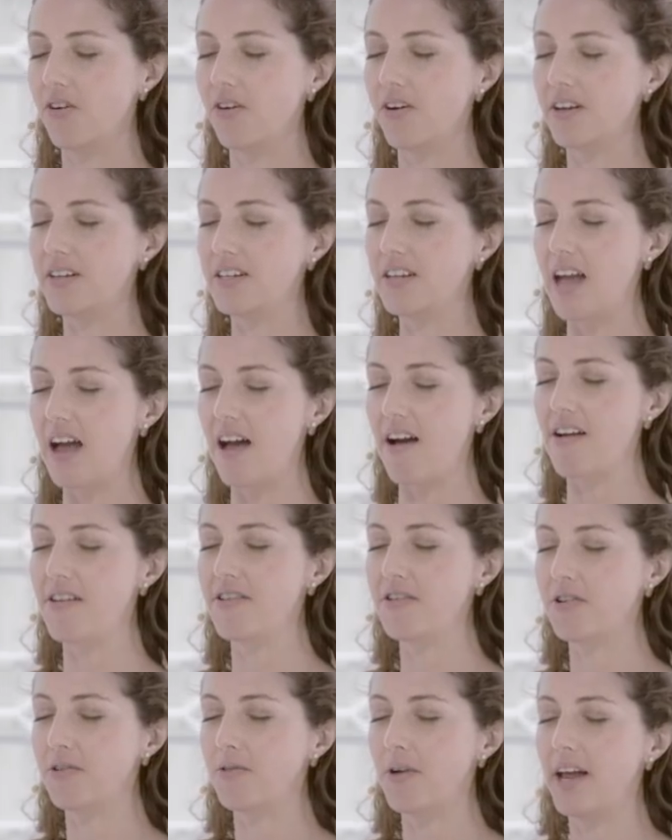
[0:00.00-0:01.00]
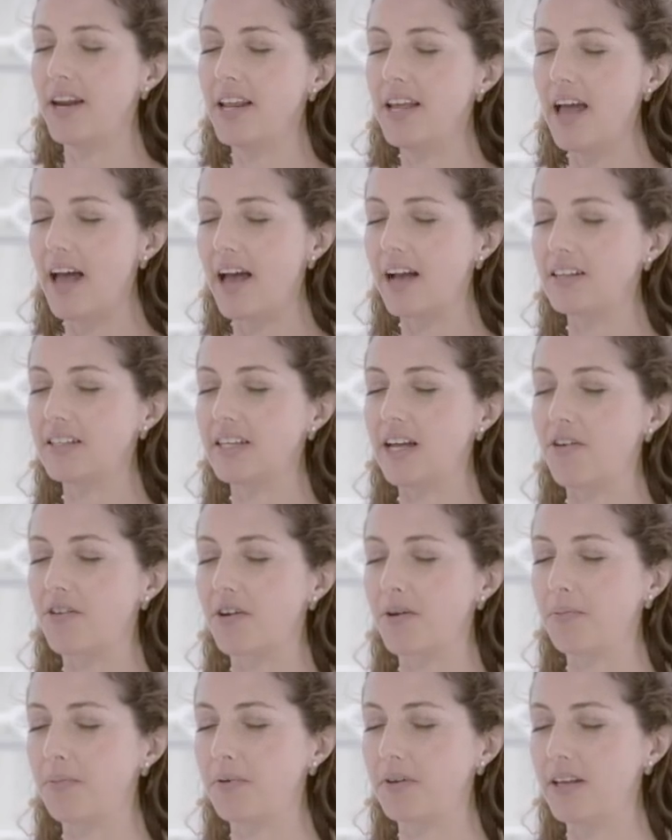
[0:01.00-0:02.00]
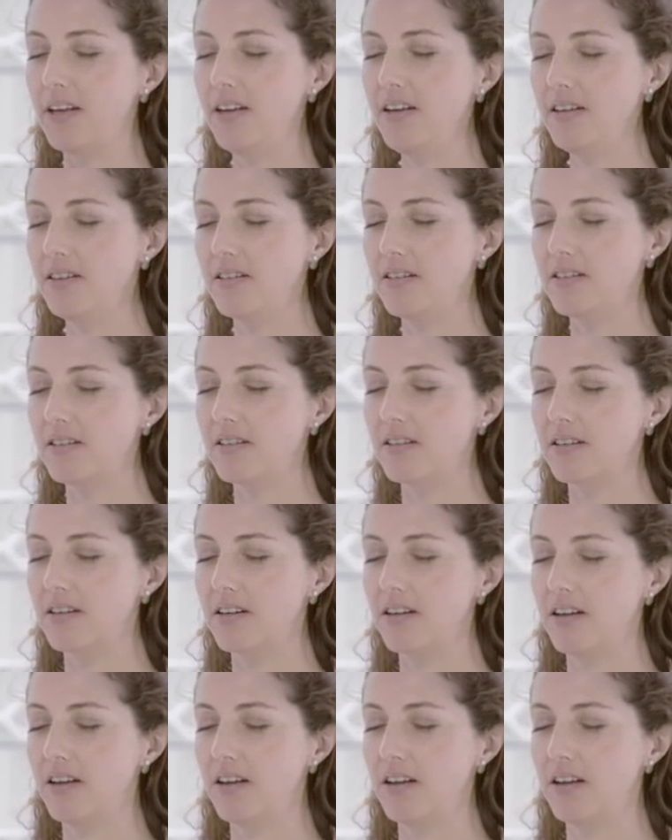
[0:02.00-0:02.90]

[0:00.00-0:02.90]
Good. And you're ready. Exhale, complete.